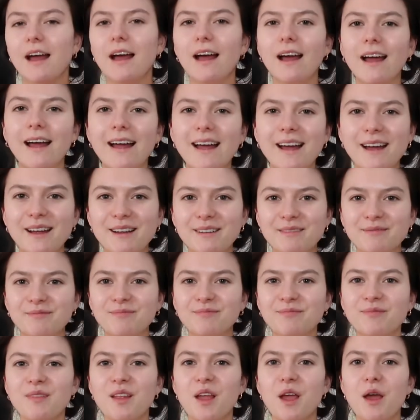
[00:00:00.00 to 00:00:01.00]

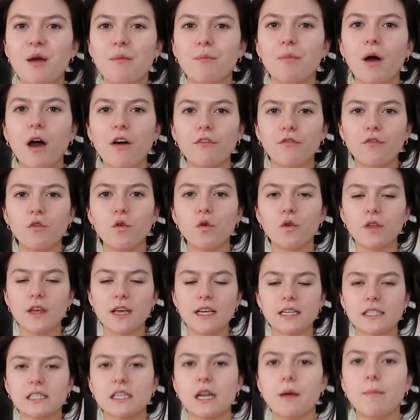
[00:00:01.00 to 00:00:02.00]
But for
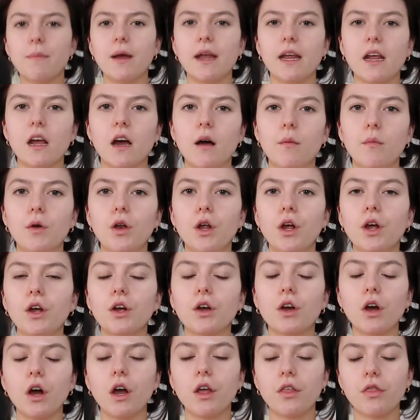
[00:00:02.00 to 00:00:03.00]
this makeup
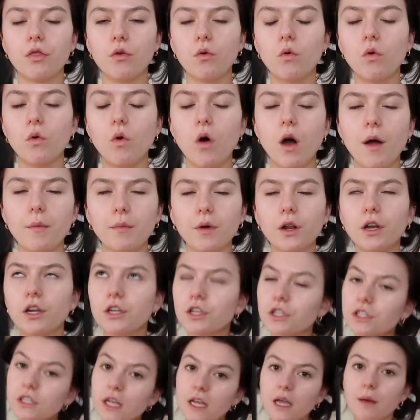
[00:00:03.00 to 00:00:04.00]
look, I thought I'm going to
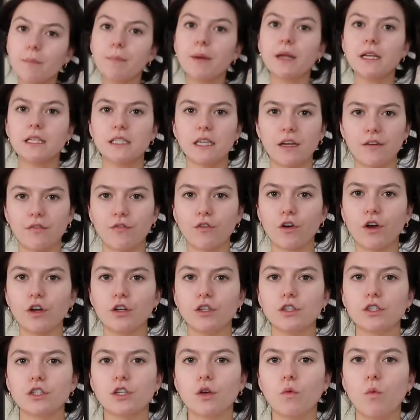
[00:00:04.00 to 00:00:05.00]
do something a bit
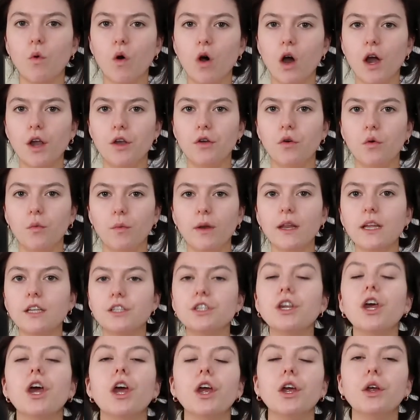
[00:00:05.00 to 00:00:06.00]
different to what I normally
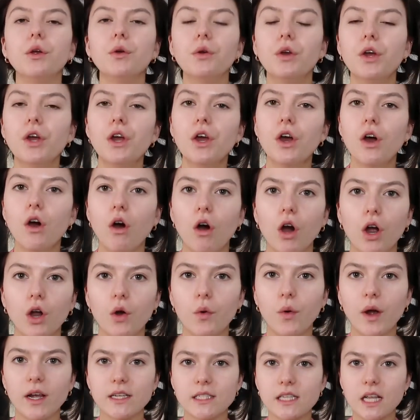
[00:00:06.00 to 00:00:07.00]
do. I
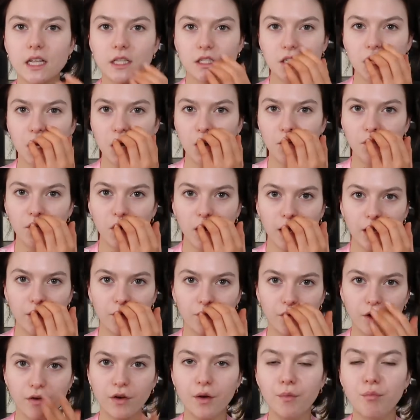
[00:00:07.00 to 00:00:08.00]
always tend to go for like a
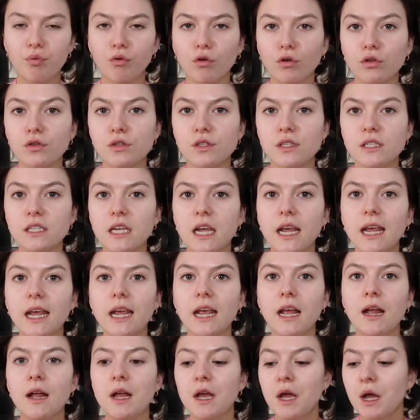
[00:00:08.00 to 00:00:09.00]
very
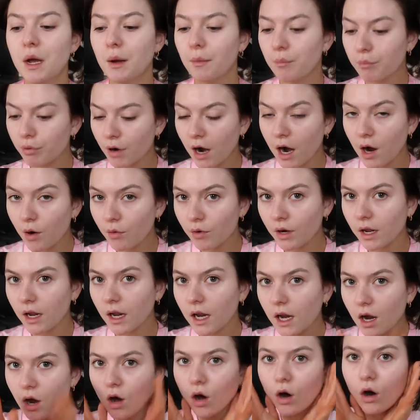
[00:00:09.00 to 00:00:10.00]
bronzy,
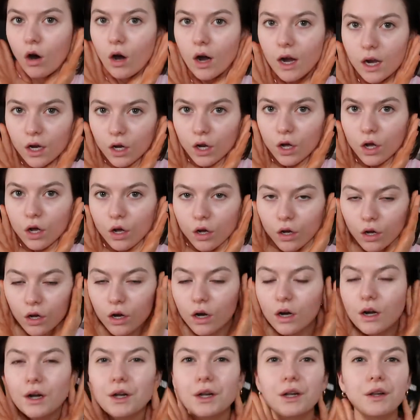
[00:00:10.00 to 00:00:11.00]
browny eye look
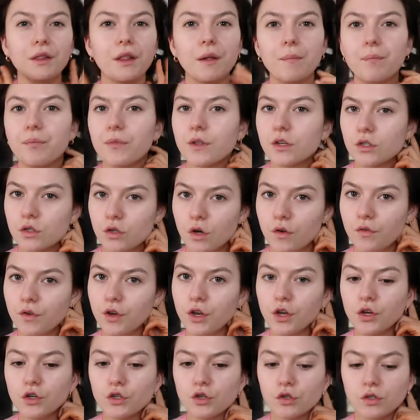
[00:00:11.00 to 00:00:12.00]
and then sort of a
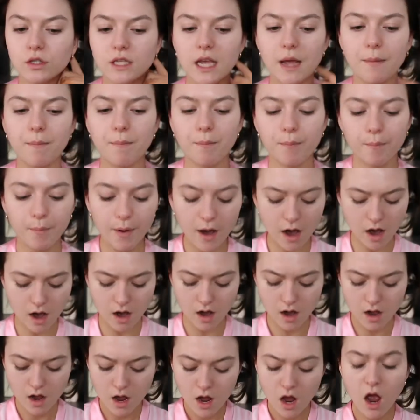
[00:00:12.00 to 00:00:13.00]
neutral skin. But
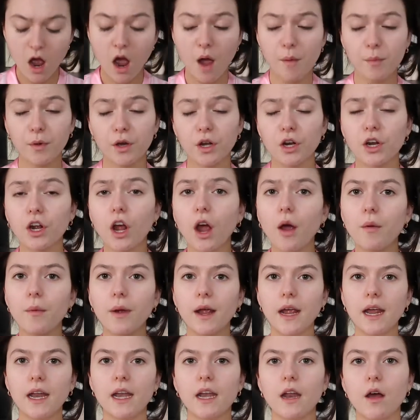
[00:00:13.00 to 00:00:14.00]
I'm going to go
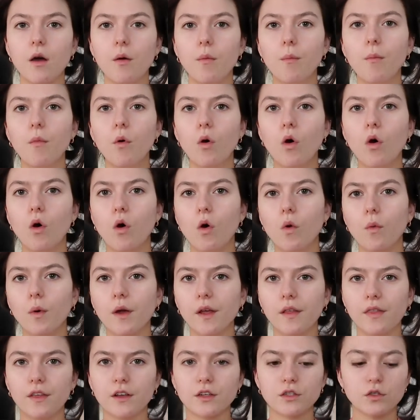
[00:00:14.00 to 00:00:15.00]
in more
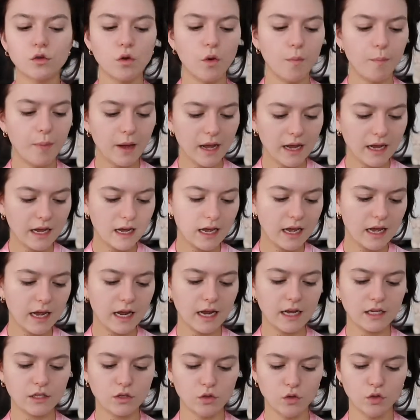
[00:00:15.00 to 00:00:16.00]
with a sort of
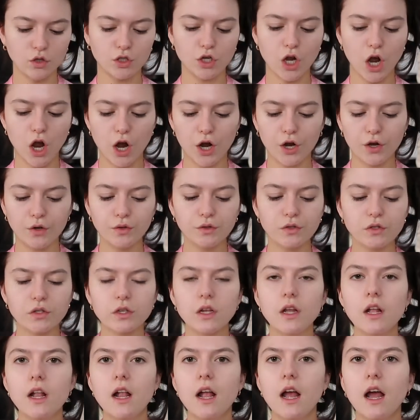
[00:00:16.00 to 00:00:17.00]
pinky sort of tones.
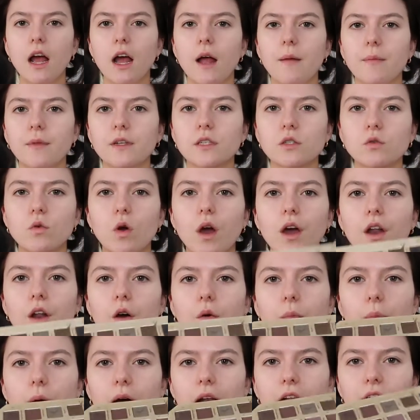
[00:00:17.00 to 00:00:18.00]
And this is quite an
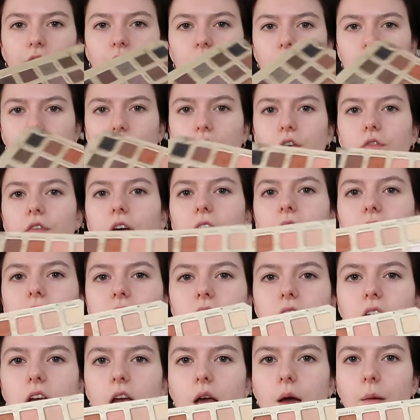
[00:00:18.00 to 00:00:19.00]
old palette from Too Faced.